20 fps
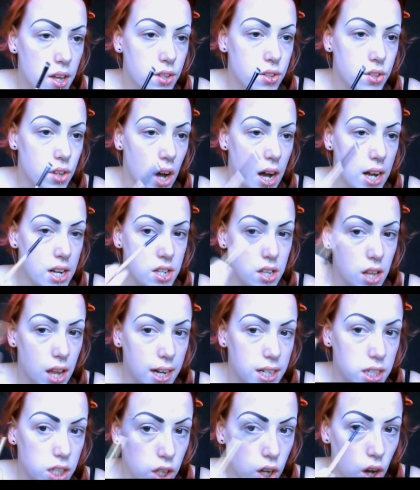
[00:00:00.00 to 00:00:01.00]
So I just
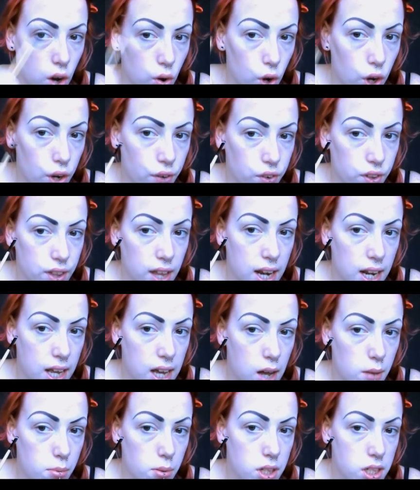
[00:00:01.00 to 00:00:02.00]
like to go over that a
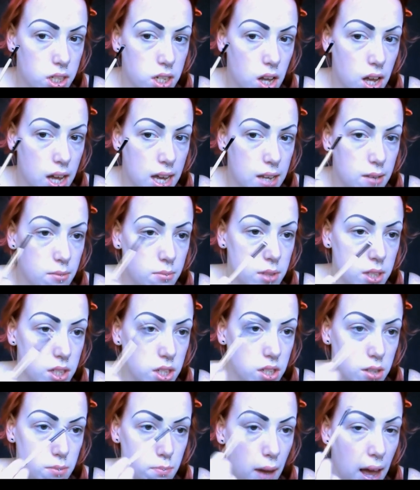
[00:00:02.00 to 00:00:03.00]
couple of times,
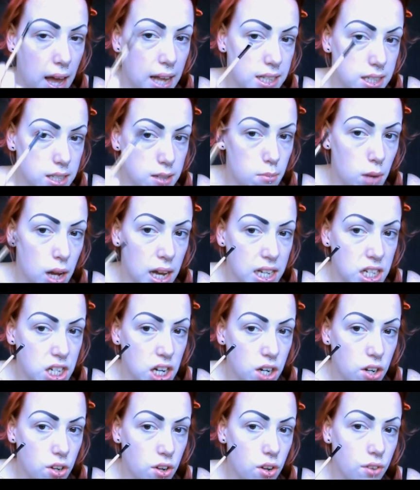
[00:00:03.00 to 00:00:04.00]
just pat some
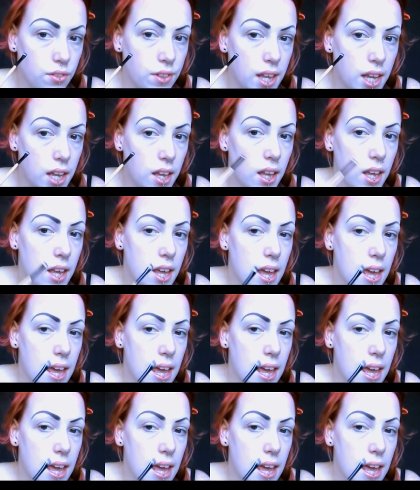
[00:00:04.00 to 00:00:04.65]
eyeshadow on there,